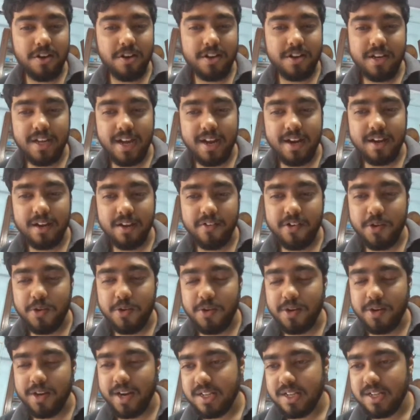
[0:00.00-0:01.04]
and you don't
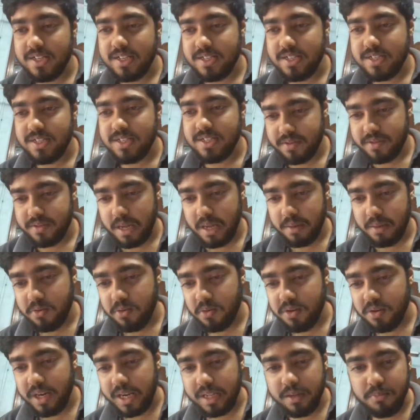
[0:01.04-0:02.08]
get the subscriber, you don't
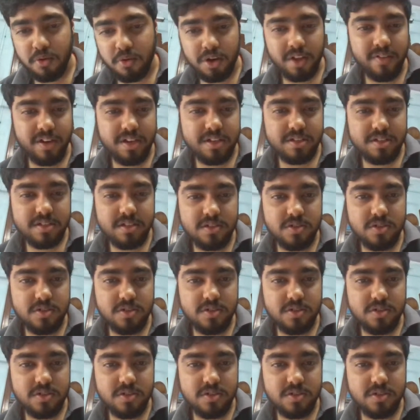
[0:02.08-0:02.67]
get the motivation,